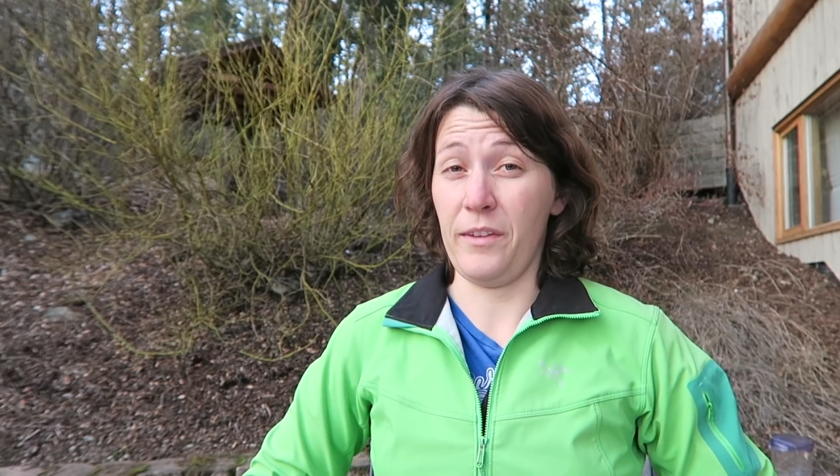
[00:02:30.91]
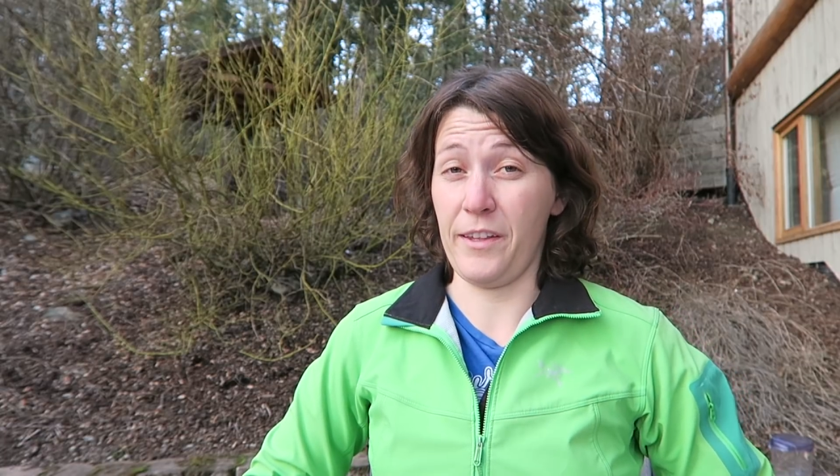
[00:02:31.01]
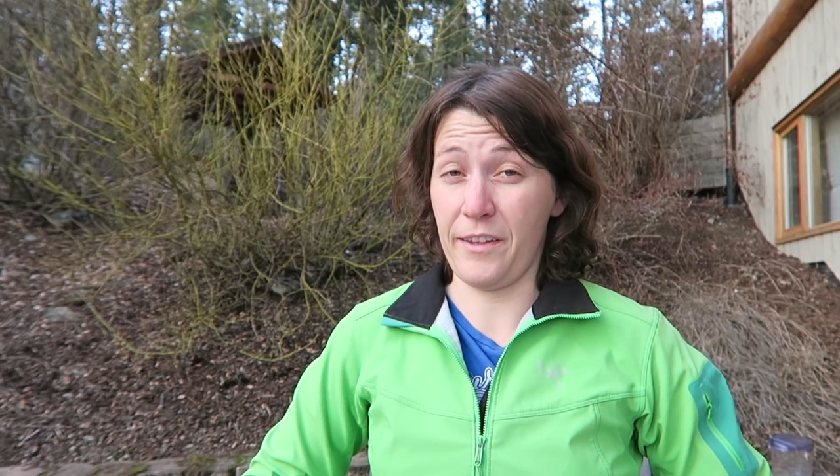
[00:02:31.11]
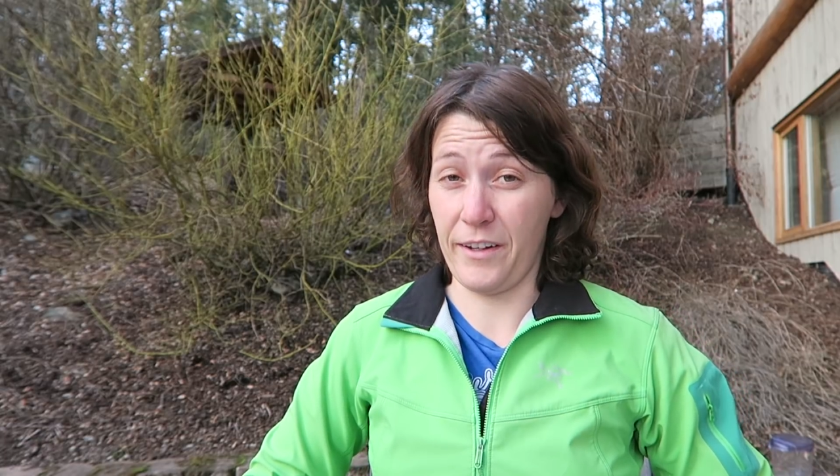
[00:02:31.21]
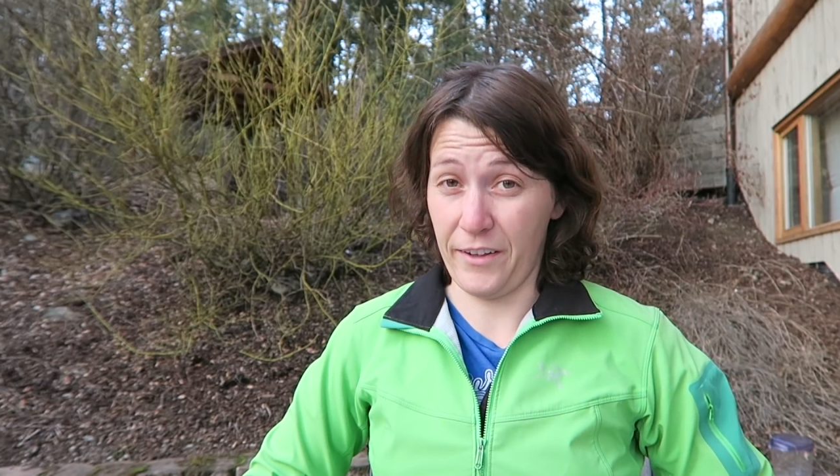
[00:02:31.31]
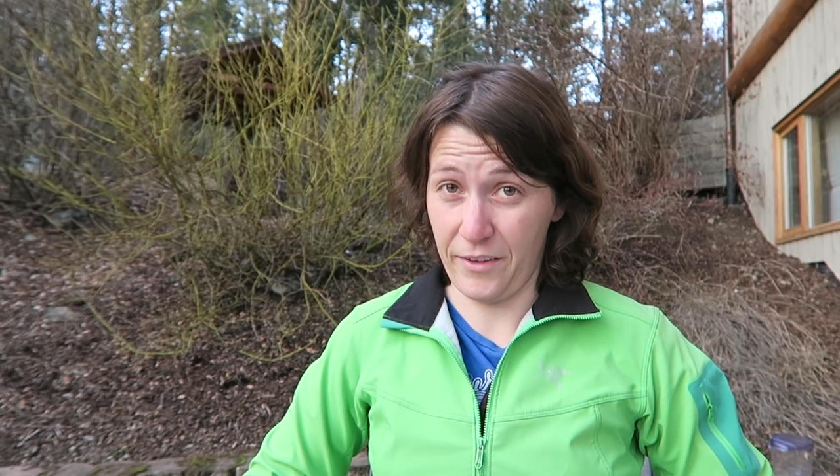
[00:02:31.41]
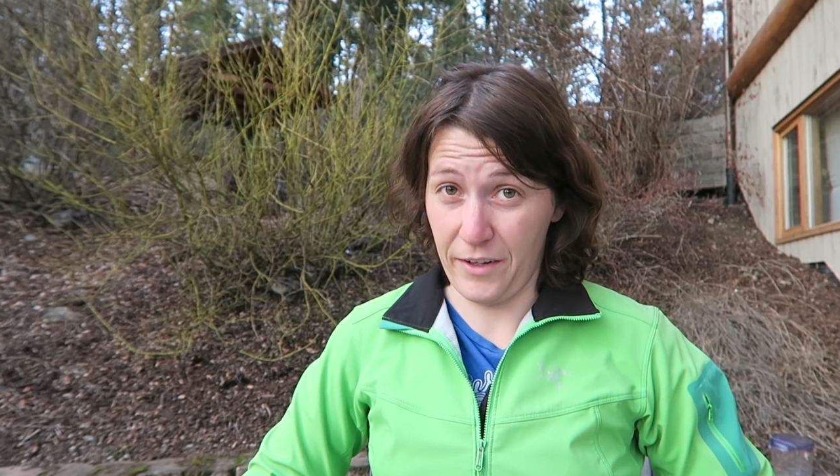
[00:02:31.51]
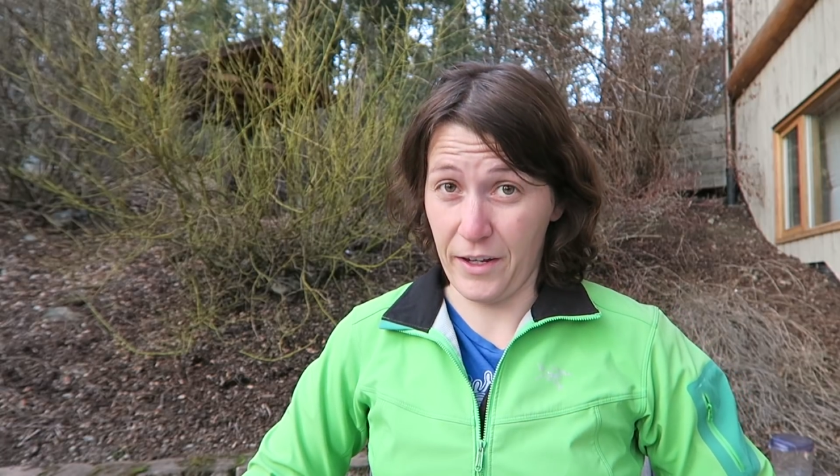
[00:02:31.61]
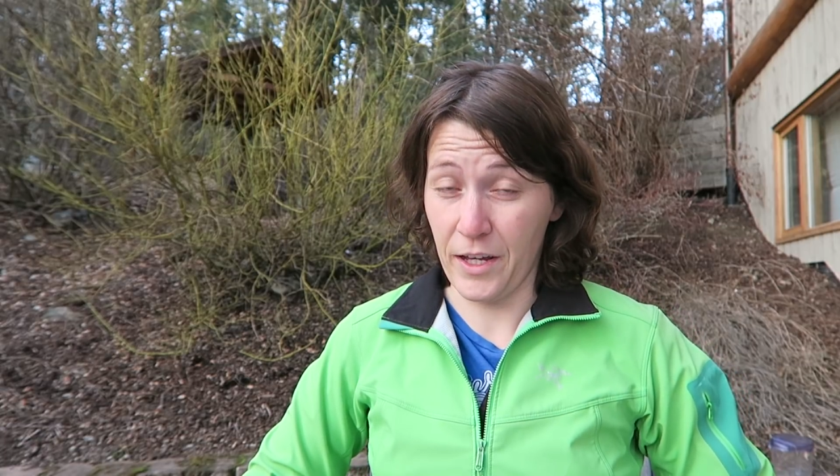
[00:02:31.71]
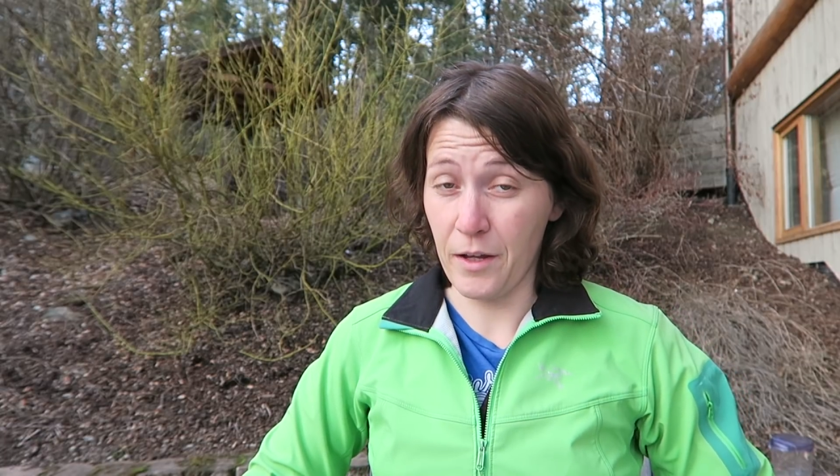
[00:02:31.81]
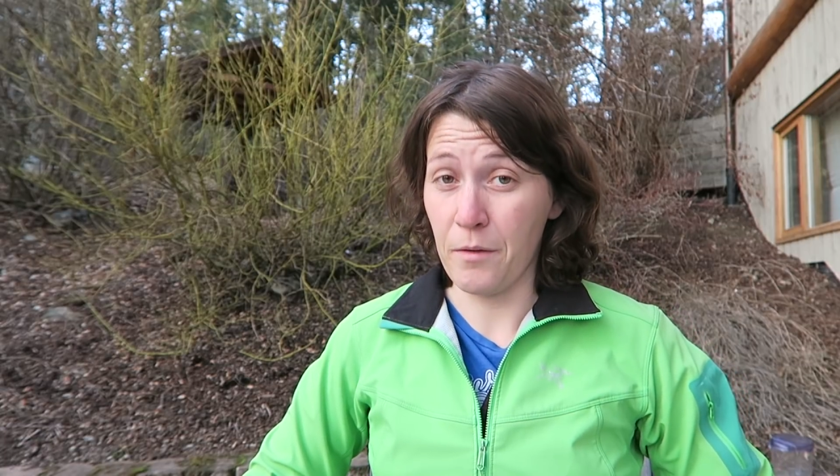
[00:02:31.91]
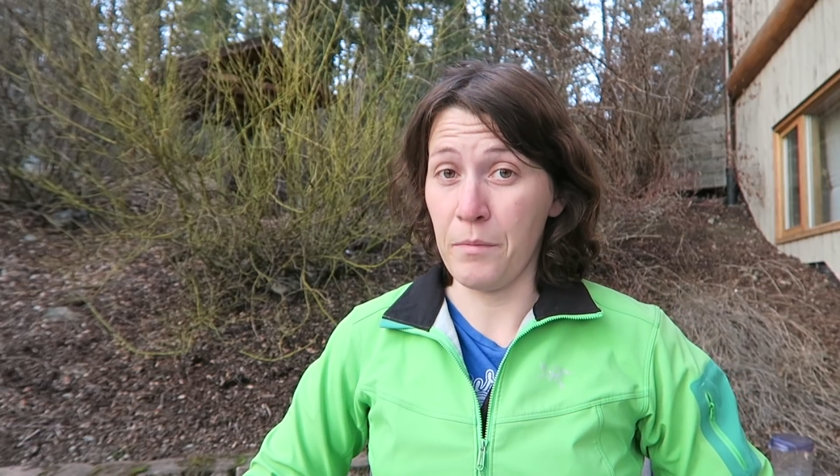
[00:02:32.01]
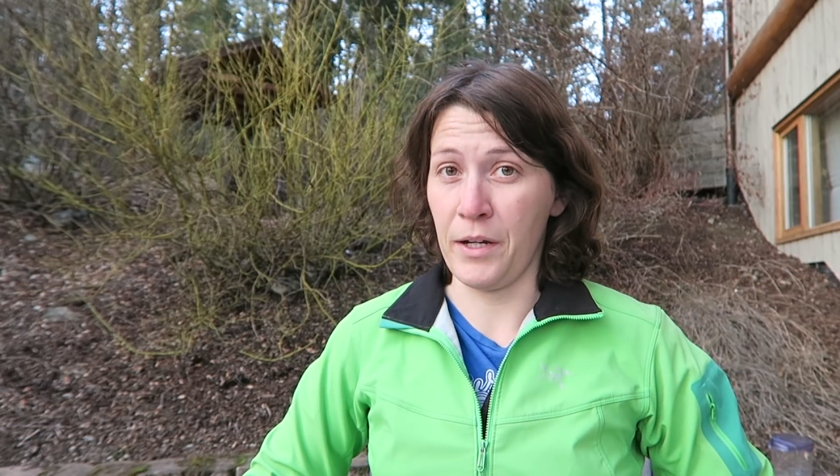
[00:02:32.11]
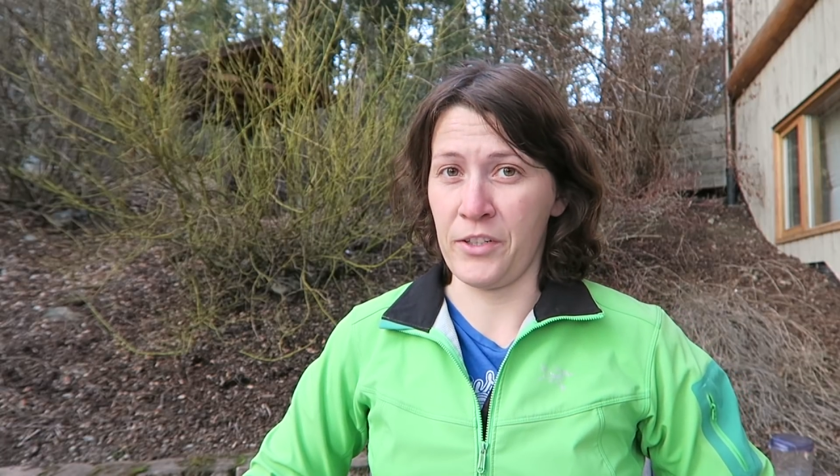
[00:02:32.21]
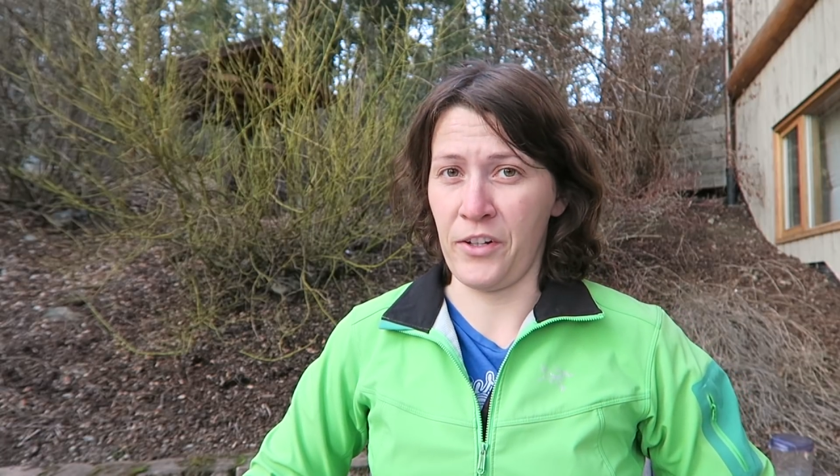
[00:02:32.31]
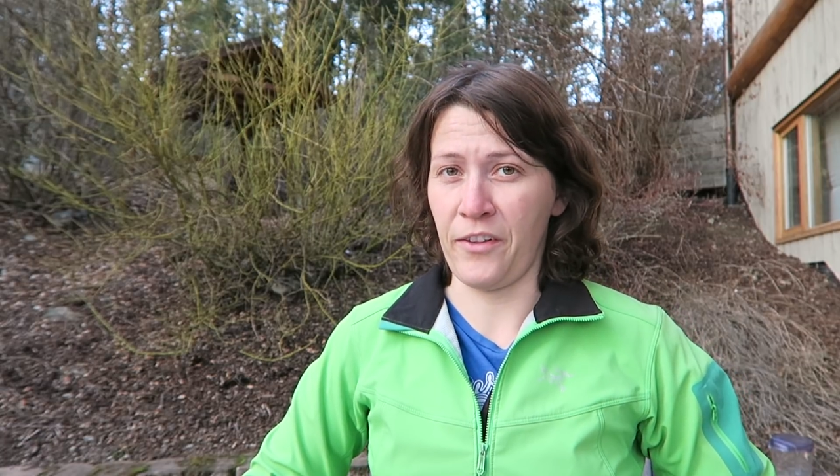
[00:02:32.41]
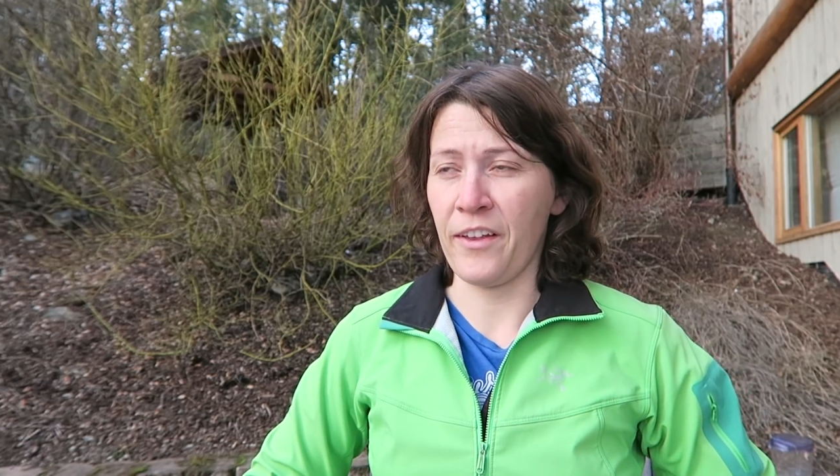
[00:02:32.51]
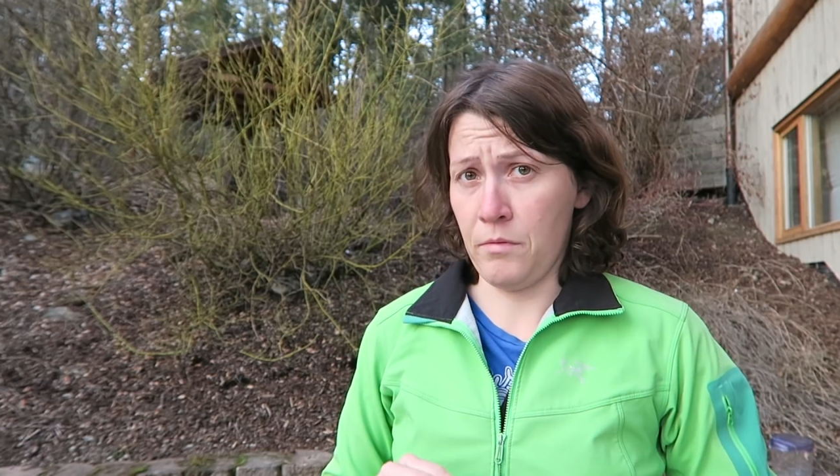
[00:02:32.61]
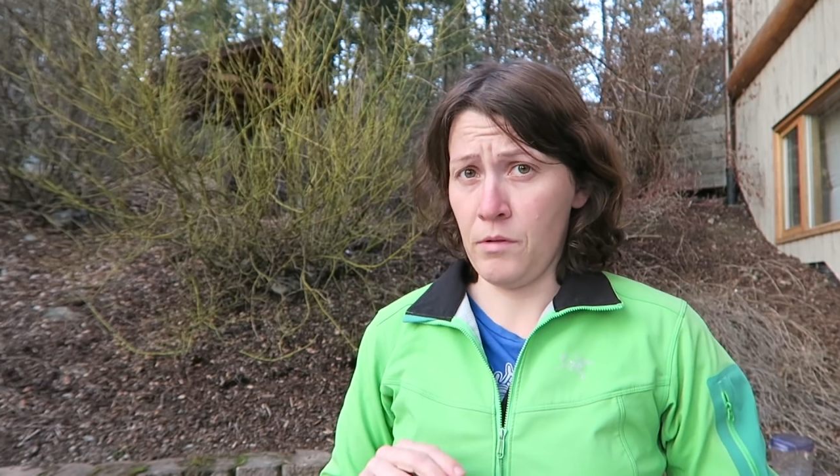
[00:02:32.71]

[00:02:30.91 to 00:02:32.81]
disgusting pictures.